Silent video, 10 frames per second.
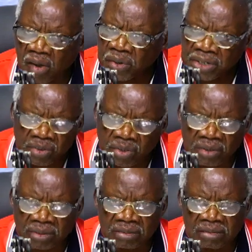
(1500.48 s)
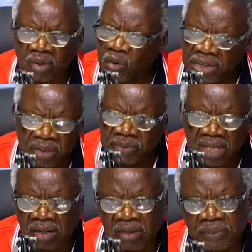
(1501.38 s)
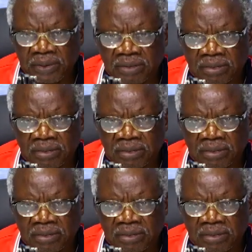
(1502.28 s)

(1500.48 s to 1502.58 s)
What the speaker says: oni dono, onim nyankopon.